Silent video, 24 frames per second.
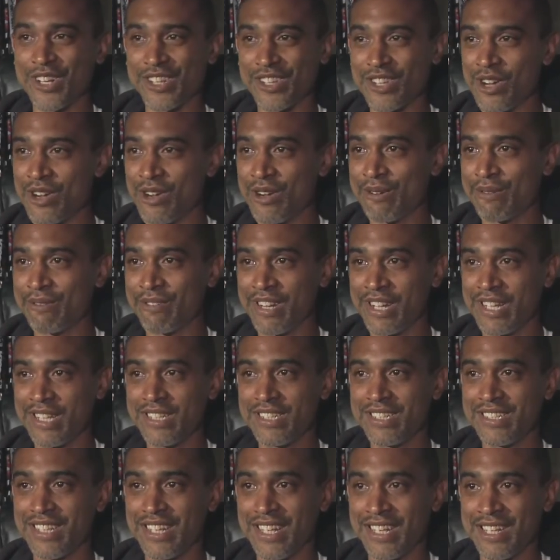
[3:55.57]
long
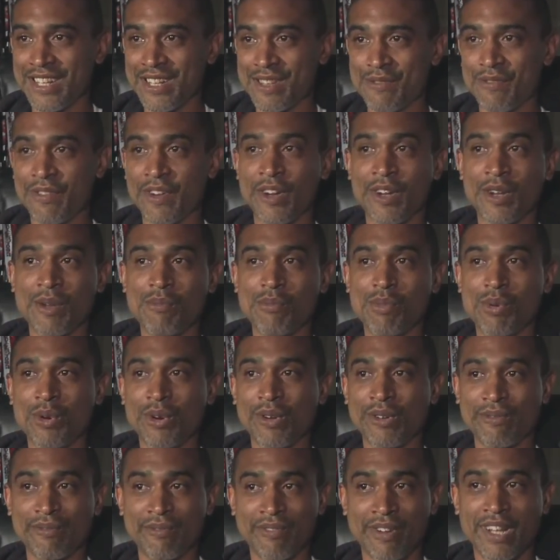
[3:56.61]
race and this very
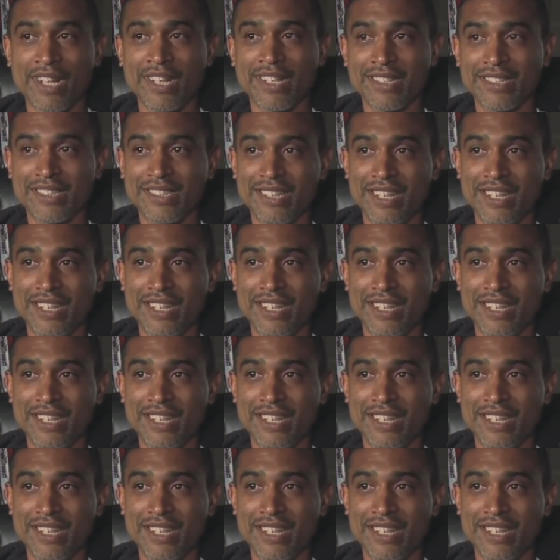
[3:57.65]
important race.